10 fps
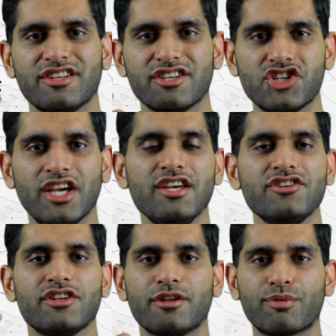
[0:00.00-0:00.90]
the
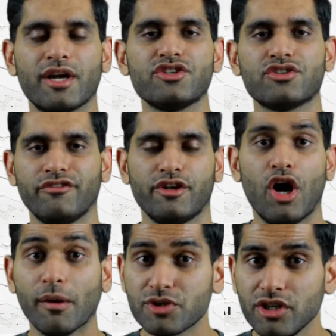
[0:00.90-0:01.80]
change in the price of an
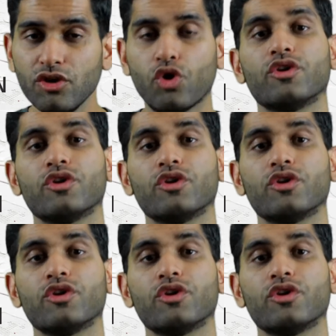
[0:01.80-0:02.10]
option